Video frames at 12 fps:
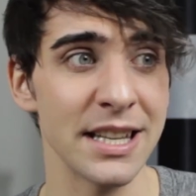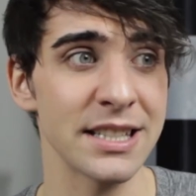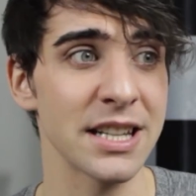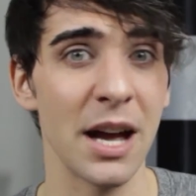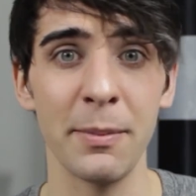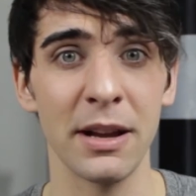that's
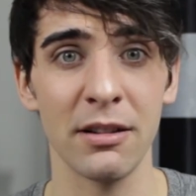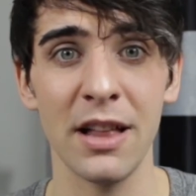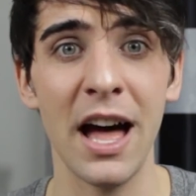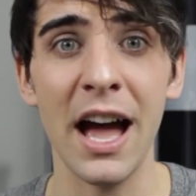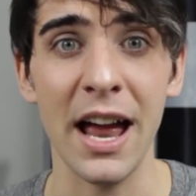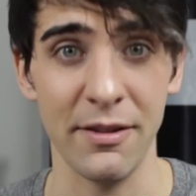coming
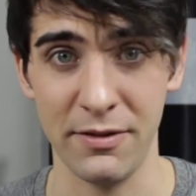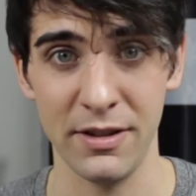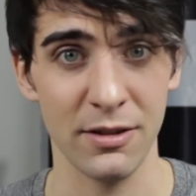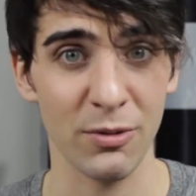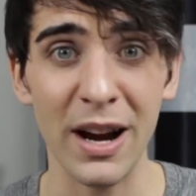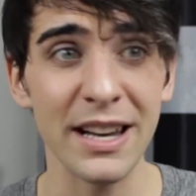alive
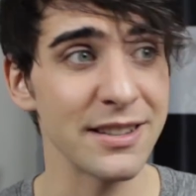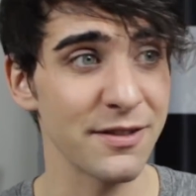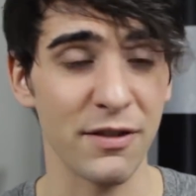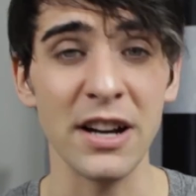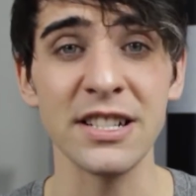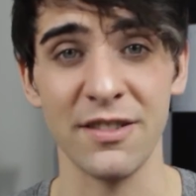right in
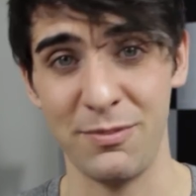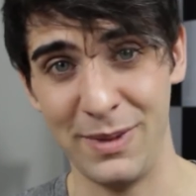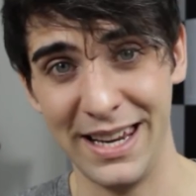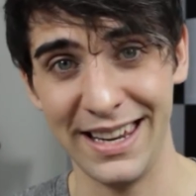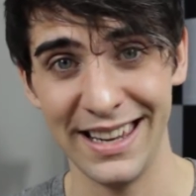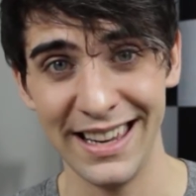front of
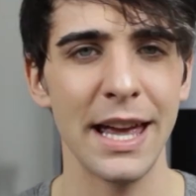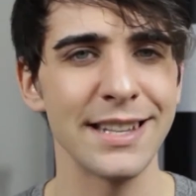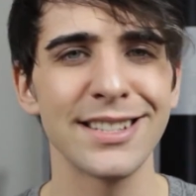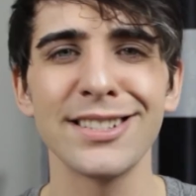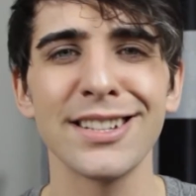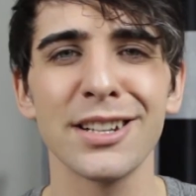me. And
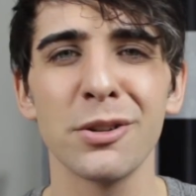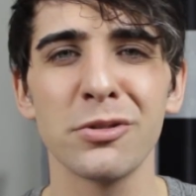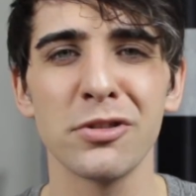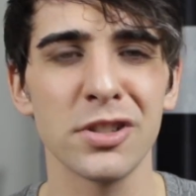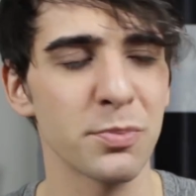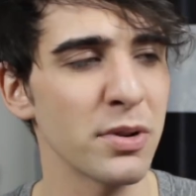since I go
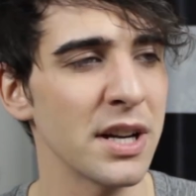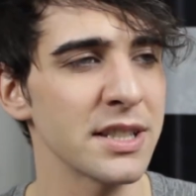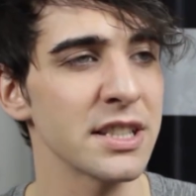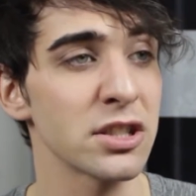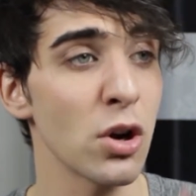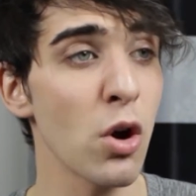through this
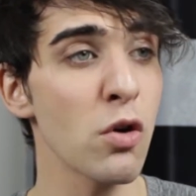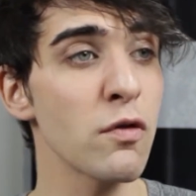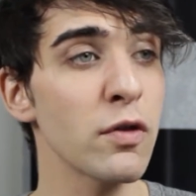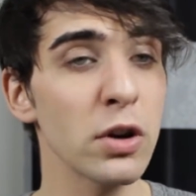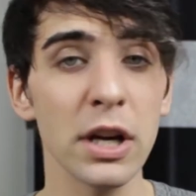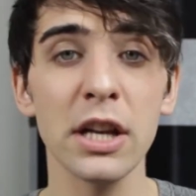process
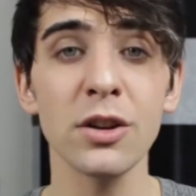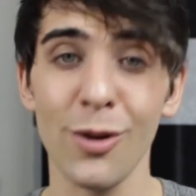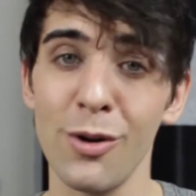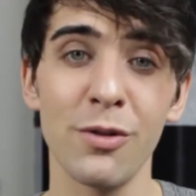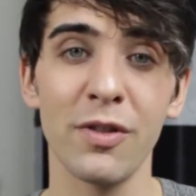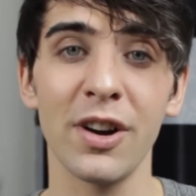over and
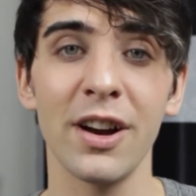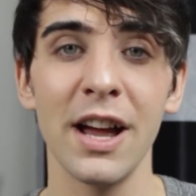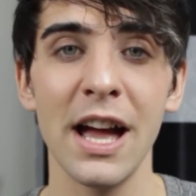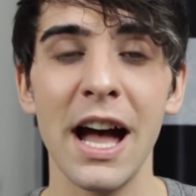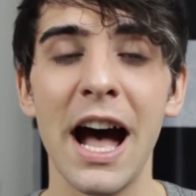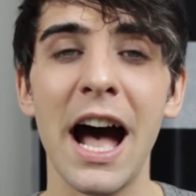over,
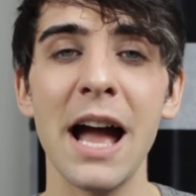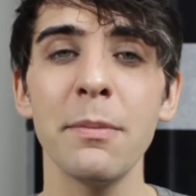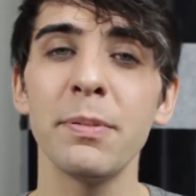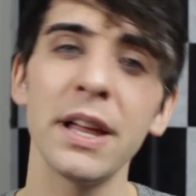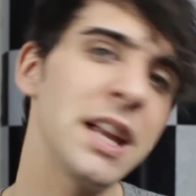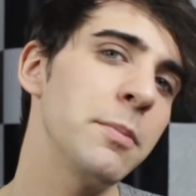I
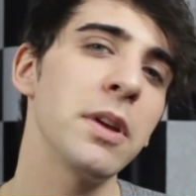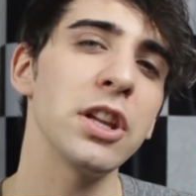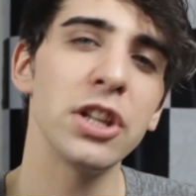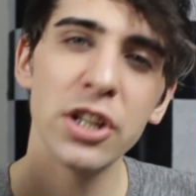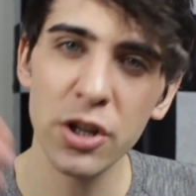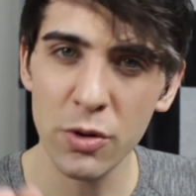blame
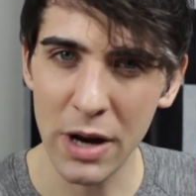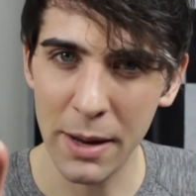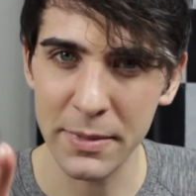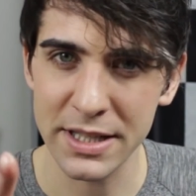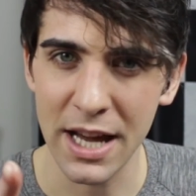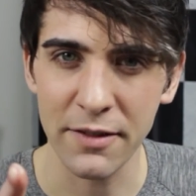you,
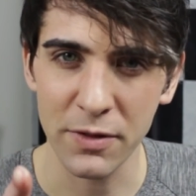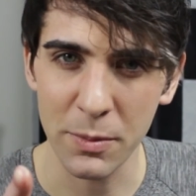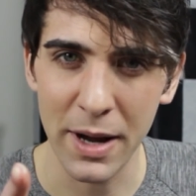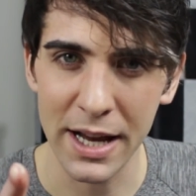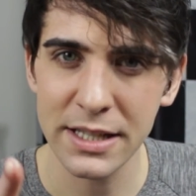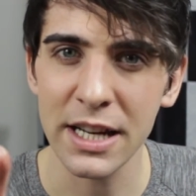Amazon, for
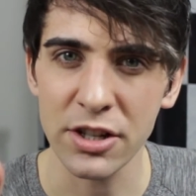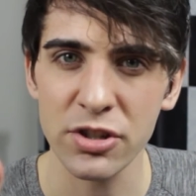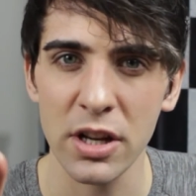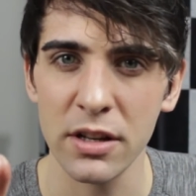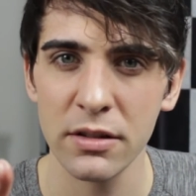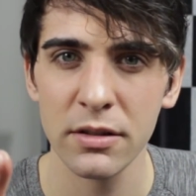my
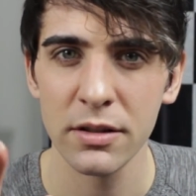addiction.